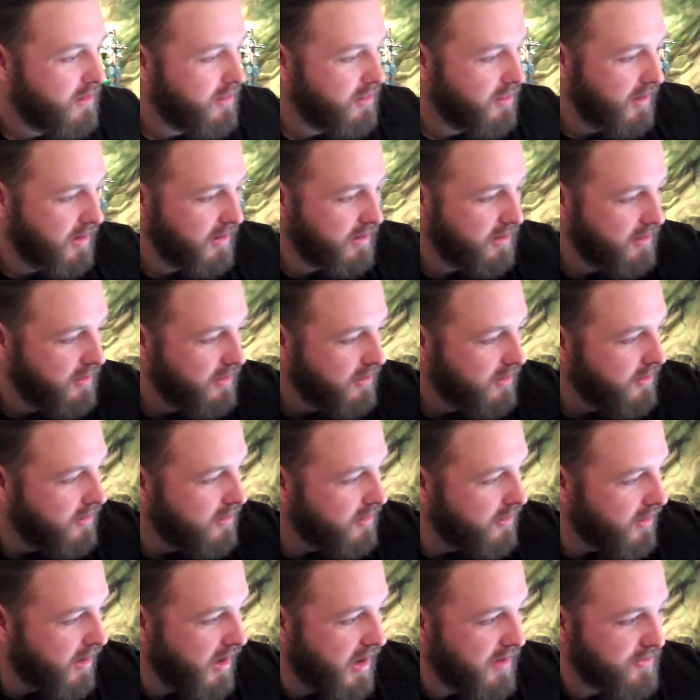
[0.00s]
Like,
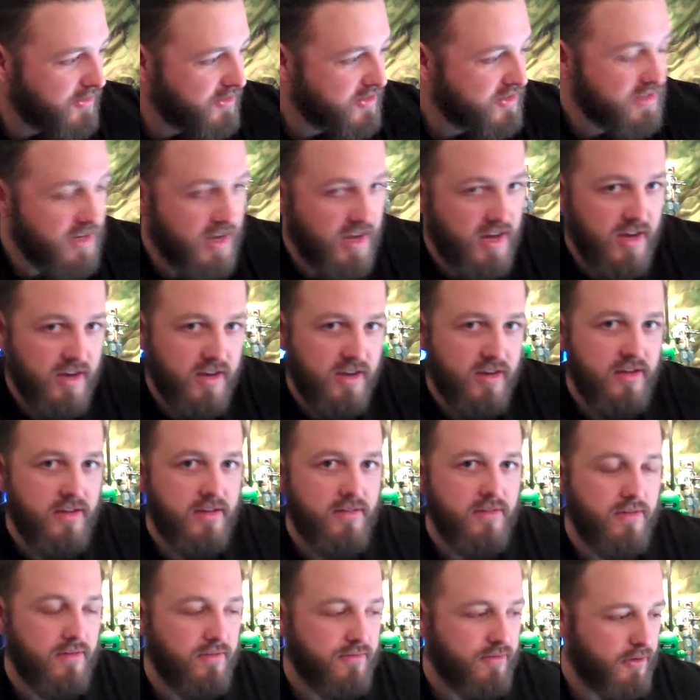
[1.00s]
I have a Saga
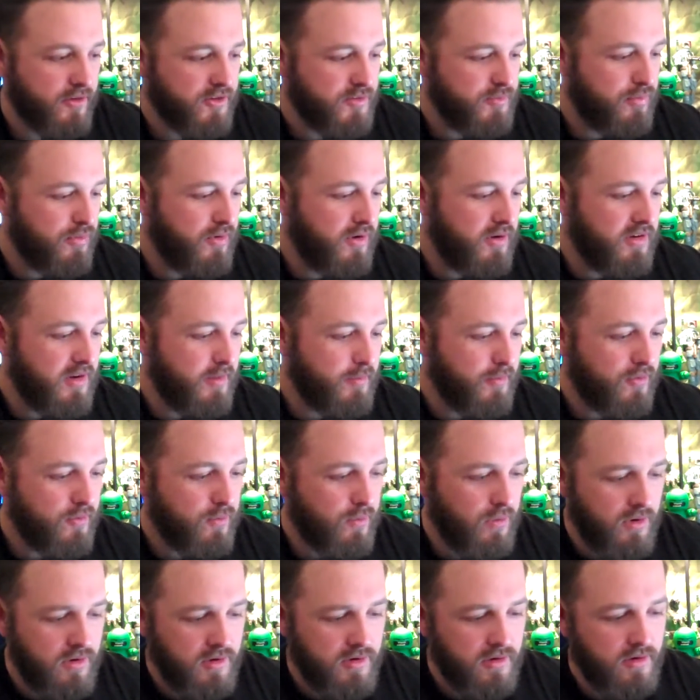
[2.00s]
first print
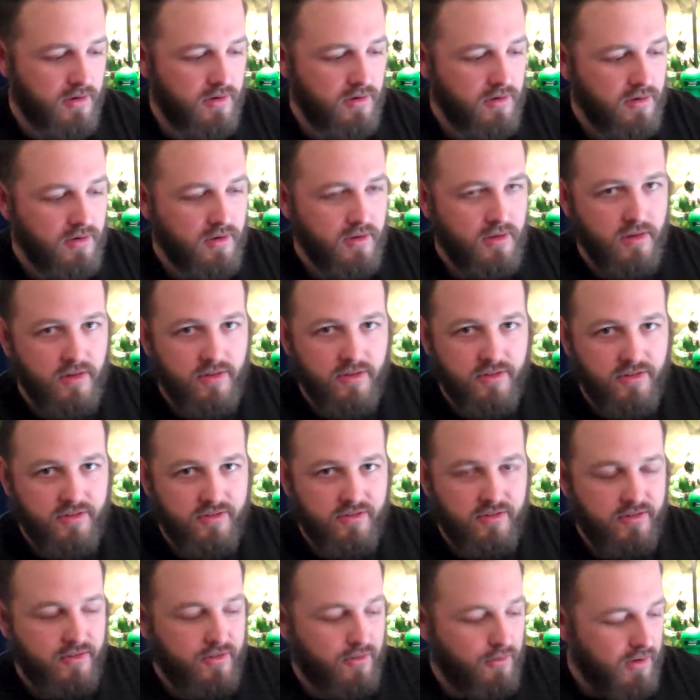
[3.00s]
#1 here. This
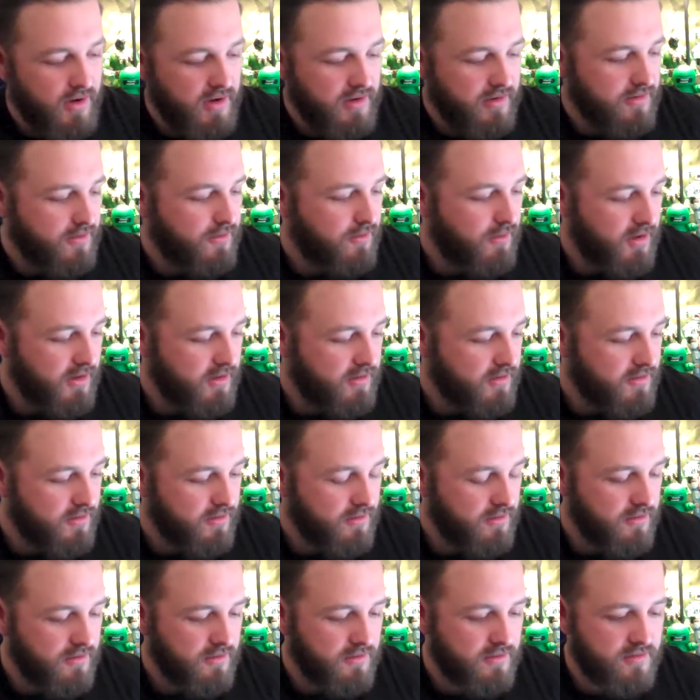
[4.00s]
is a great
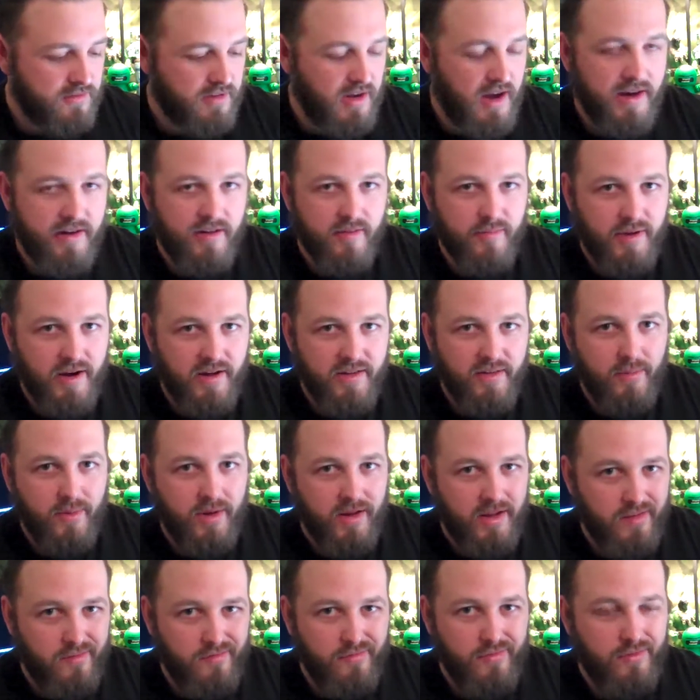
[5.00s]
title, by the
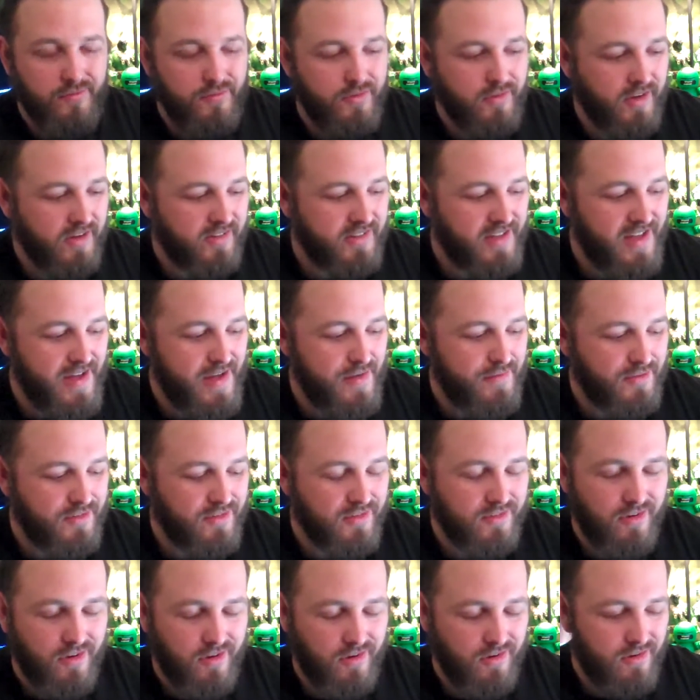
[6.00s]
way. If you guys haven't
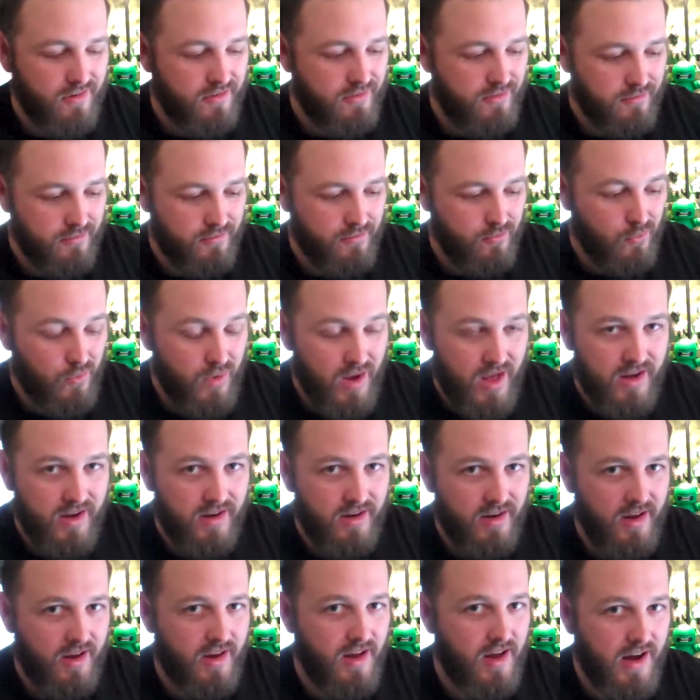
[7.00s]
read
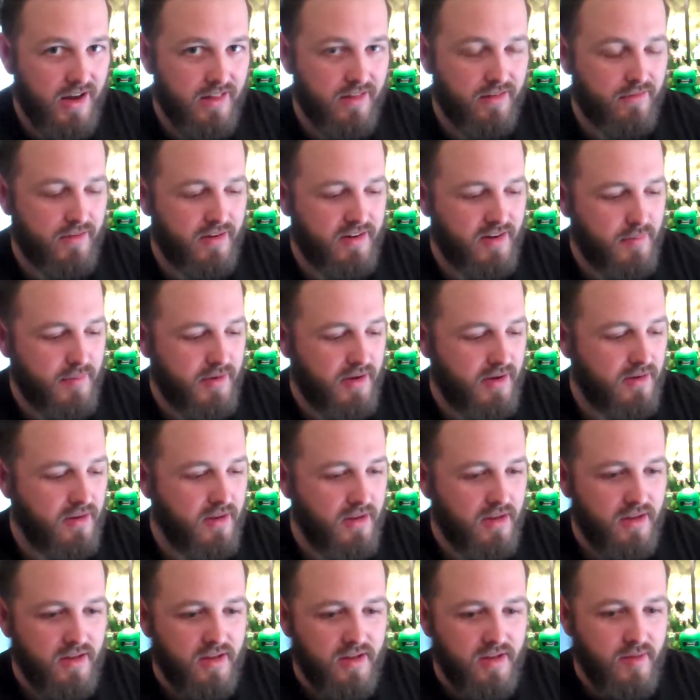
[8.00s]
it, I highly recommend
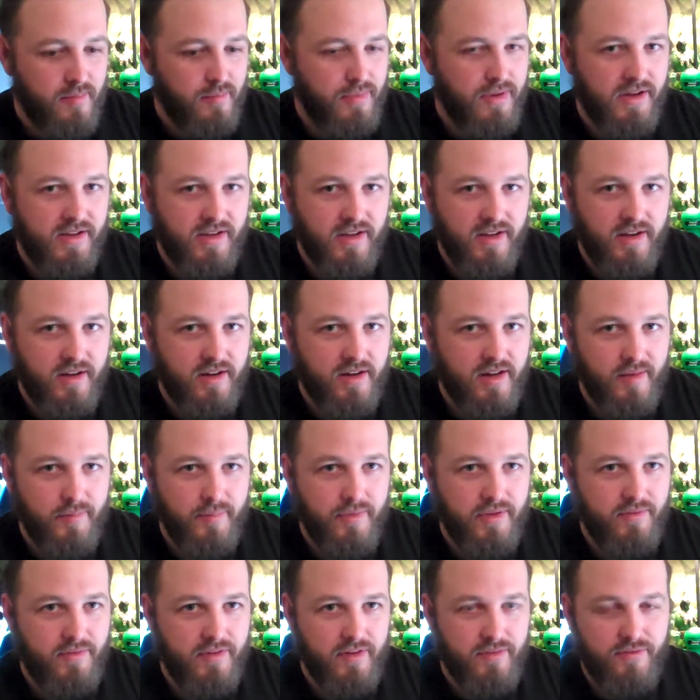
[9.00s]
picking it up.
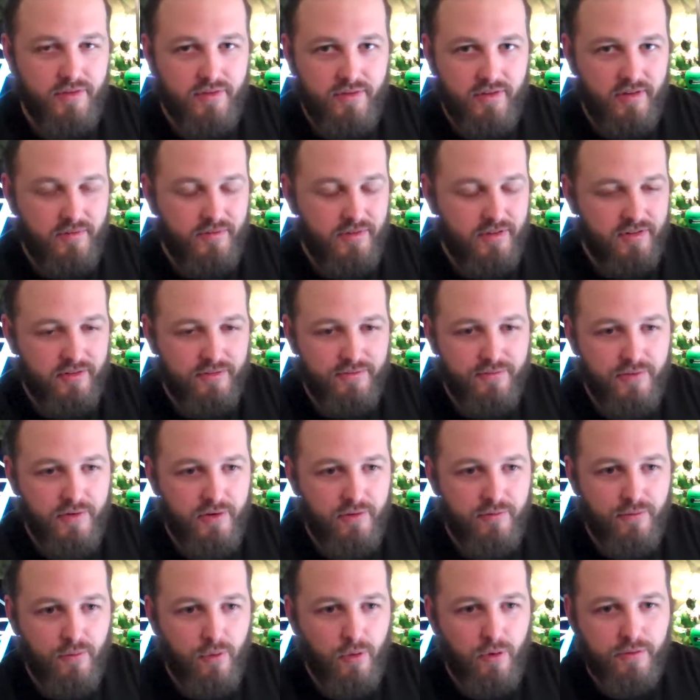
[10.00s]
Even if it's a
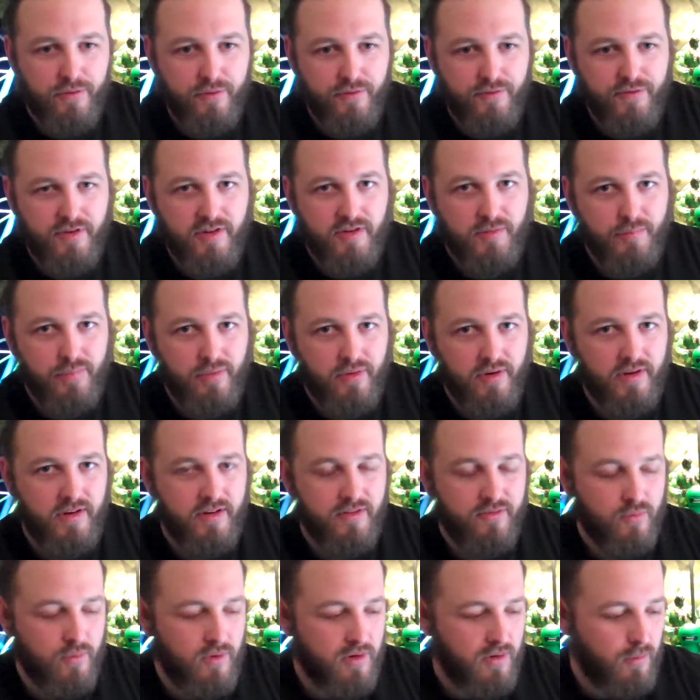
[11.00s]
4th or 5th print,
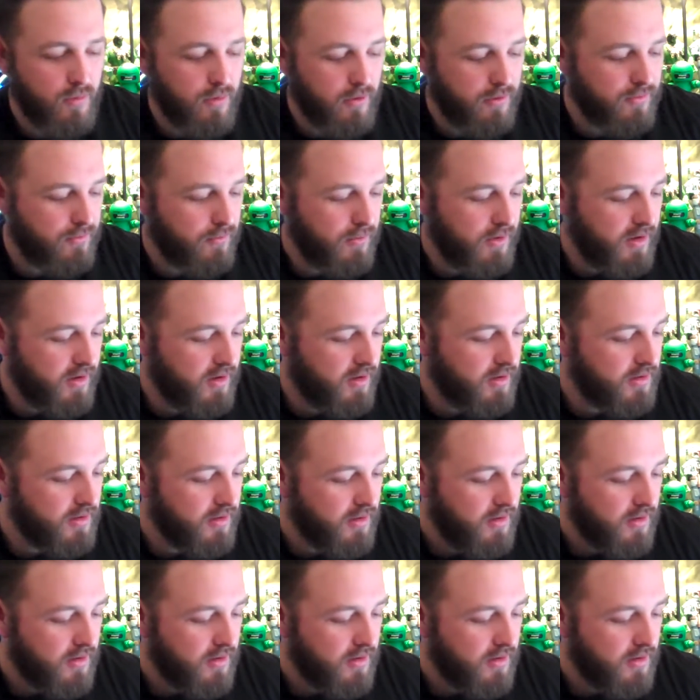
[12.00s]
it's well worth reading.